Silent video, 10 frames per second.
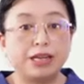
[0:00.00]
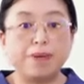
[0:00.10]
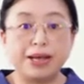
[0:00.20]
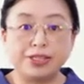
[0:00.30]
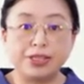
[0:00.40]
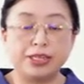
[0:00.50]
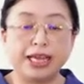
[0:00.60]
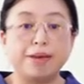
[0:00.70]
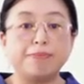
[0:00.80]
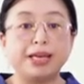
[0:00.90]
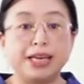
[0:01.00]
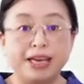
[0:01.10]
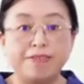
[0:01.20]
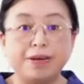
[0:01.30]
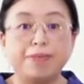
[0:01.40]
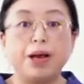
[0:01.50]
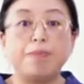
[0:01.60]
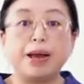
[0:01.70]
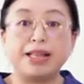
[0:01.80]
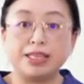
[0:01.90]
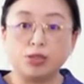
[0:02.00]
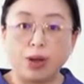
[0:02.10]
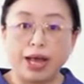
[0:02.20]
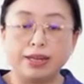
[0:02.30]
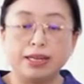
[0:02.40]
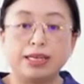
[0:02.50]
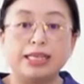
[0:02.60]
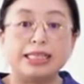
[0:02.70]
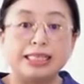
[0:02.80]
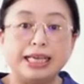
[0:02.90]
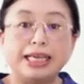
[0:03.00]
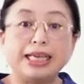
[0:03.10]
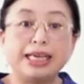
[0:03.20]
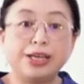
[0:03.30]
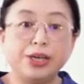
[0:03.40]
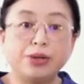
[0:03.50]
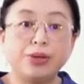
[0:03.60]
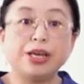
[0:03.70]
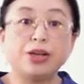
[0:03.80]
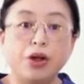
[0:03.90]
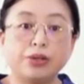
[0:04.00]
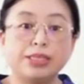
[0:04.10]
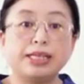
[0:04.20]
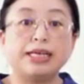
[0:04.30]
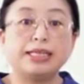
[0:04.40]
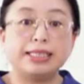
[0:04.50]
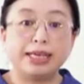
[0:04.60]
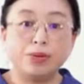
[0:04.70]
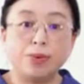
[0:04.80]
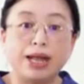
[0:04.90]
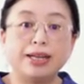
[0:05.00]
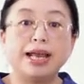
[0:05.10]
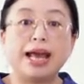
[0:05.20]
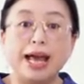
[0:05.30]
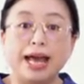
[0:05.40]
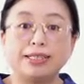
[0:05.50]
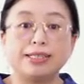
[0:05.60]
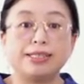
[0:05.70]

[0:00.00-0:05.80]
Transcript: capacitor can be given by this one, Ceq equals C1 add